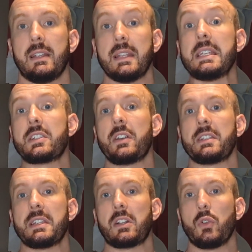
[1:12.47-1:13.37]
These studies
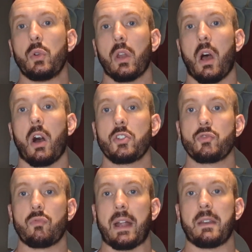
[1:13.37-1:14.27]
include large
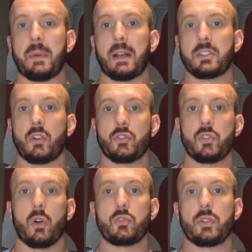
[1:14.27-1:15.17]
randomized
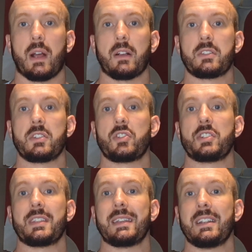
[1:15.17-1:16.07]
control trials such as
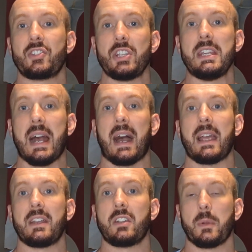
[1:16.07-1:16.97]
the
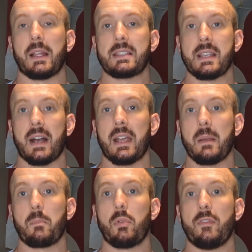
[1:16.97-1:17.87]
GISSI
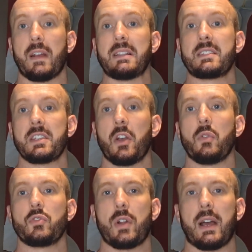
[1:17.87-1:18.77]

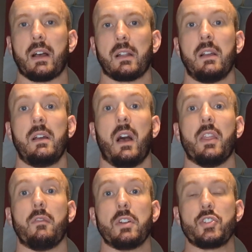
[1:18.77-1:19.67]
Prevenzione trial and
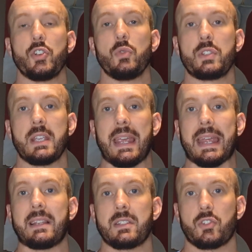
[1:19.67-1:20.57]
the Reduce
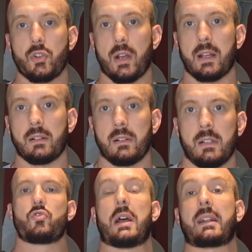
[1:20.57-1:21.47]
It trial.
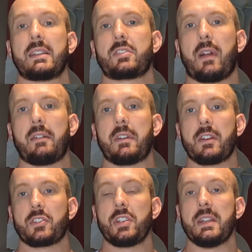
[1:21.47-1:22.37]
Triglyceride
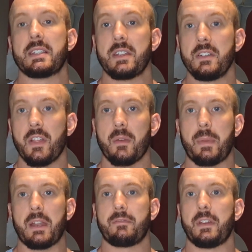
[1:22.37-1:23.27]
reduction is another
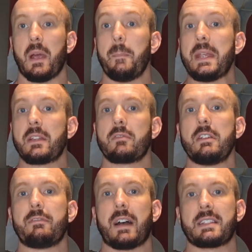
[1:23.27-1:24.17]
benefit. Omega-3
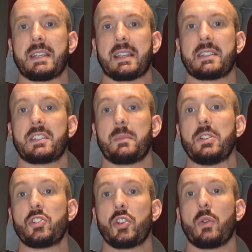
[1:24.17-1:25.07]
fatty acids have
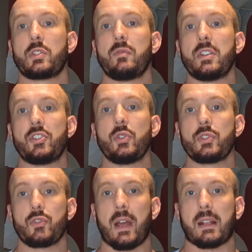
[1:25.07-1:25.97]
been shown to reduce
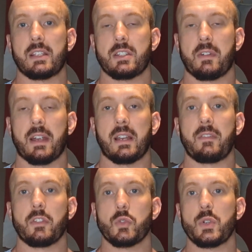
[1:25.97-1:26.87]
triglyceride
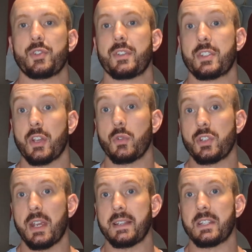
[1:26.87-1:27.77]
levels, which are
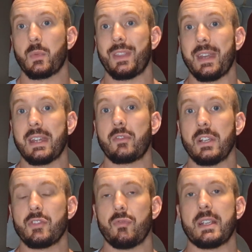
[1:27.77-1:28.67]
associated with an
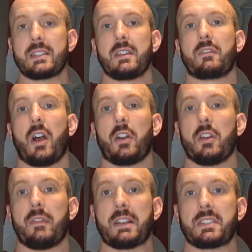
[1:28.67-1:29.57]
increased risk of
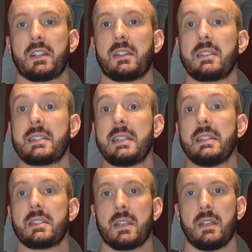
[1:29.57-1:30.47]
cardiovascular
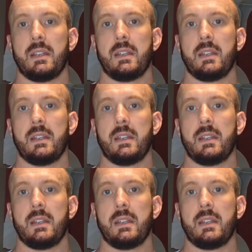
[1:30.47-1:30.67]
disease.